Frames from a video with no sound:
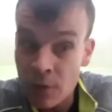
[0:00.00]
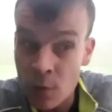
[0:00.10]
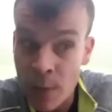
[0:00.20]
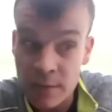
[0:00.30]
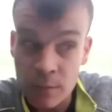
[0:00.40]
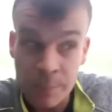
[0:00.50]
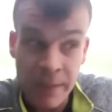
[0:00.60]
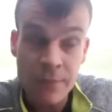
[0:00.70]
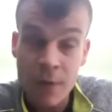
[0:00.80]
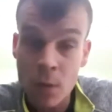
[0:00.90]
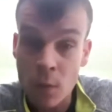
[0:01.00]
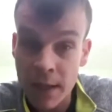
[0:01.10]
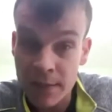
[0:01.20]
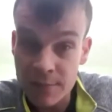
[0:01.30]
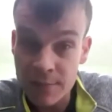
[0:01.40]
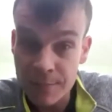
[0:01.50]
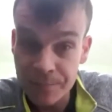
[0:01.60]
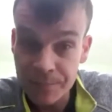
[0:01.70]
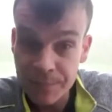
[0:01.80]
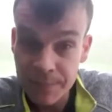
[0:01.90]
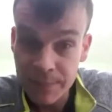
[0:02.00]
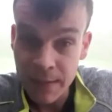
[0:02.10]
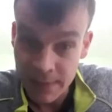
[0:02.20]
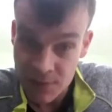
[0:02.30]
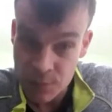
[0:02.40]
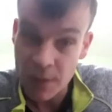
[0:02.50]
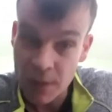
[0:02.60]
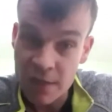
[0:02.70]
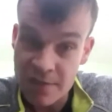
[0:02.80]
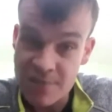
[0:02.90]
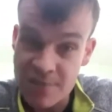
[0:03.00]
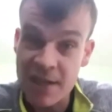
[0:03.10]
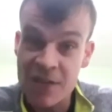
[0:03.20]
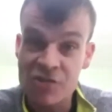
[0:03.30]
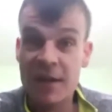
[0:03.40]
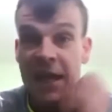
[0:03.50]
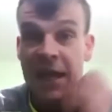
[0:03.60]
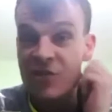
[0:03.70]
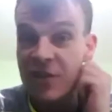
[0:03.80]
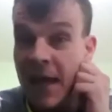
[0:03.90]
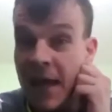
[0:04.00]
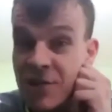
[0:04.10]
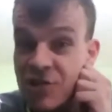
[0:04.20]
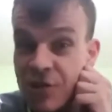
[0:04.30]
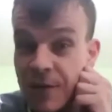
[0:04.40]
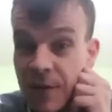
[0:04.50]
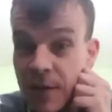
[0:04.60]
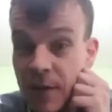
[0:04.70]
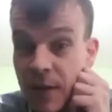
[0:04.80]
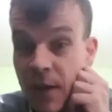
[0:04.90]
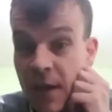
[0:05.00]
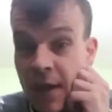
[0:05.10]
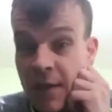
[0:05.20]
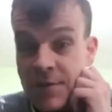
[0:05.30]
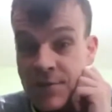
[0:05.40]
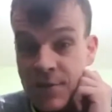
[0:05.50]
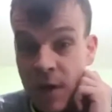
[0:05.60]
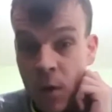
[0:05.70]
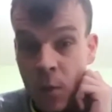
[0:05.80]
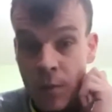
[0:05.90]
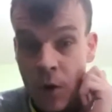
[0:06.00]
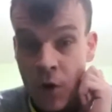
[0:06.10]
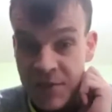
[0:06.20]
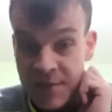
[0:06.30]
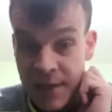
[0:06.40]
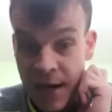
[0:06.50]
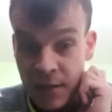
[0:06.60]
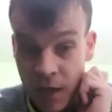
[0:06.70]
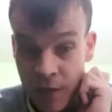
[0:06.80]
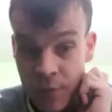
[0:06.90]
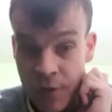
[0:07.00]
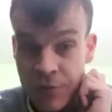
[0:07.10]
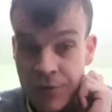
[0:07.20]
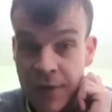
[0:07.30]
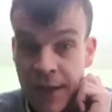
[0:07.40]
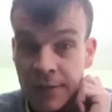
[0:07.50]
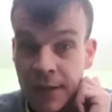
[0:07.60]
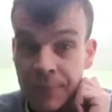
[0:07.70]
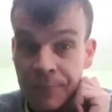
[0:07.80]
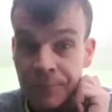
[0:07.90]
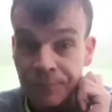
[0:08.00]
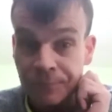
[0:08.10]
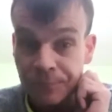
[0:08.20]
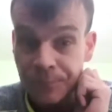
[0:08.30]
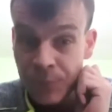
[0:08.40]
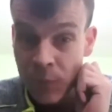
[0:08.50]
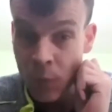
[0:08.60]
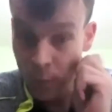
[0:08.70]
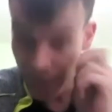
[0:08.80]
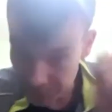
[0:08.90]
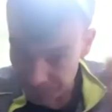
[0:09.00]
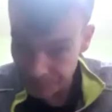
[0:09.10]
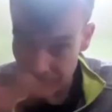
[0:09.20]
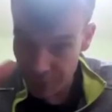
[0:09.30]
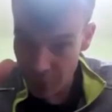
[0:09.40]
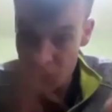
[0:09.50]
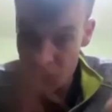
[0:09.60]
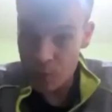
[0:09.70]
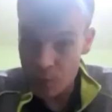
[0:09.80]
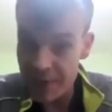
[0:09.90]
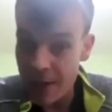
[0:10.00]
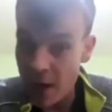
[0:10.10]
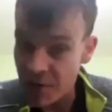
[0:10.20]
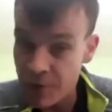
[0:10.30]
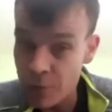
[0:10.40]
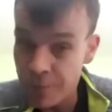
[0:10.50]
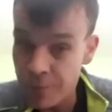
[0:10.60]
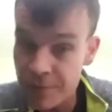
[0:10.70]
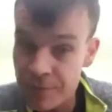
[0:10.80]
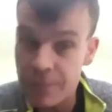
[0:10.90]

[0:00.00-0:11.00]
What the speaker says: I went to a big focal length. And that's when I got the Celestron HD Edge. So I start off with a refractor with 430 or 250